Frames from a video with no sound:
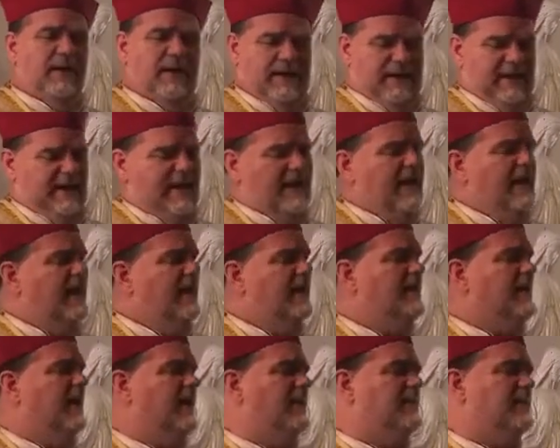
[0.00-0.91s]
many
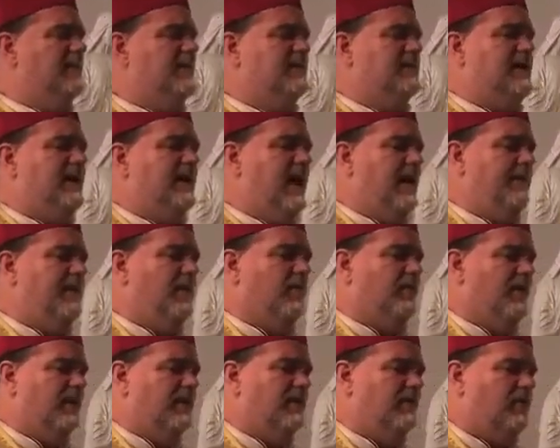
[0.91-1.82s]
that they cannot be
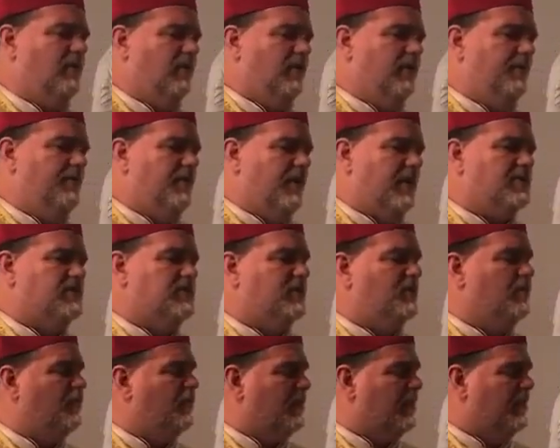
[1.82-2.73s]
written in all the books of
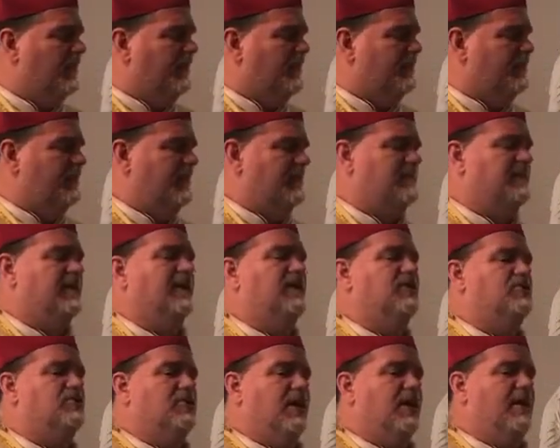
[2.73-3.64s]
the world, says
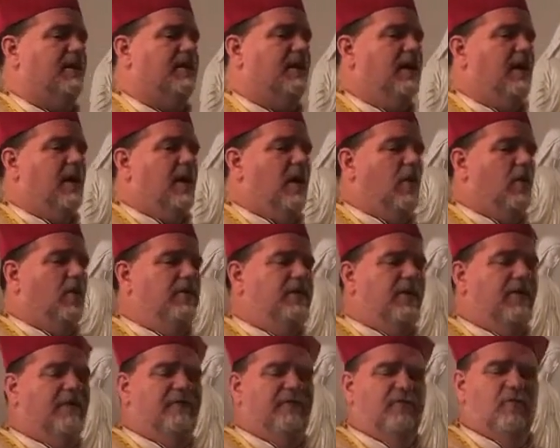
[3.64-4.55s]
St. John,
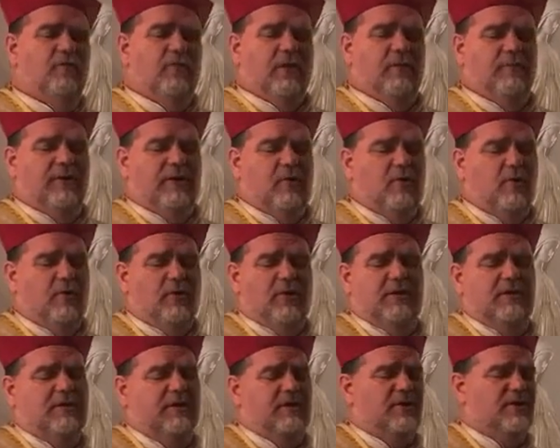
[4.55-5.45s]
only a few are
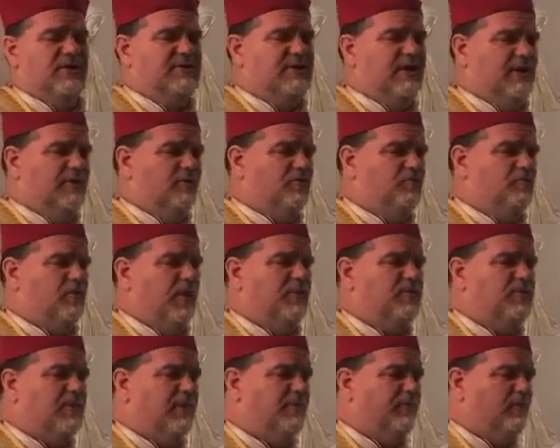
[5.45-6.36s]
recorded in our sacred
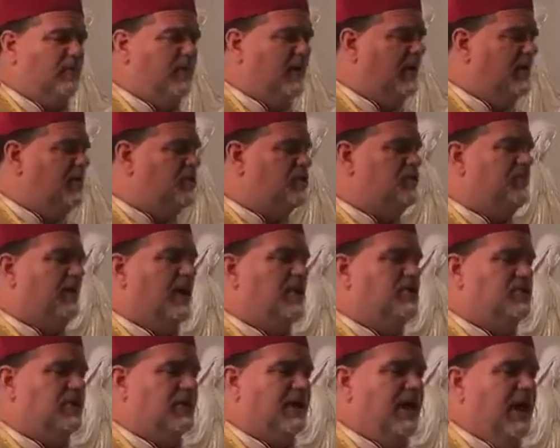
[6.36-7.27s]
scripture for our
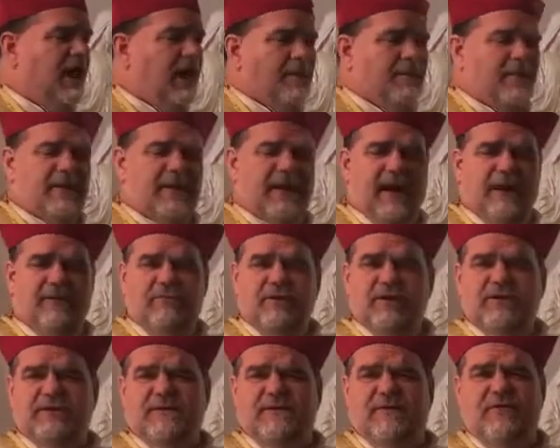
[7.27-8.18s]
instruction, but
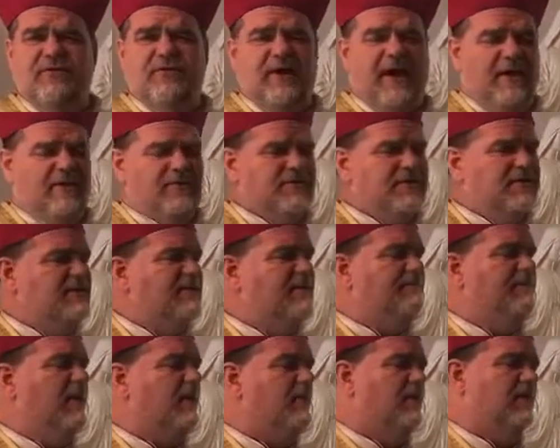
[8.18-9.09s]
hundreds of thousands
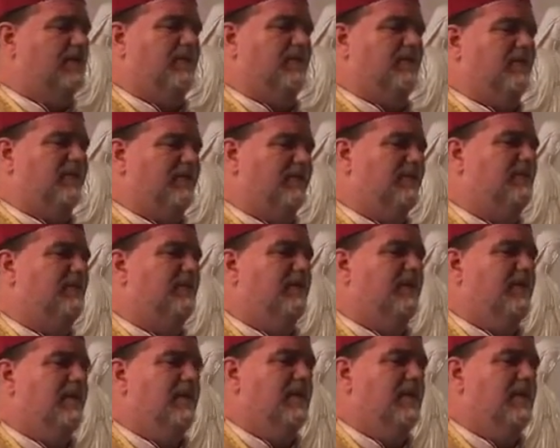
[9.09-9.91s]
of miracles.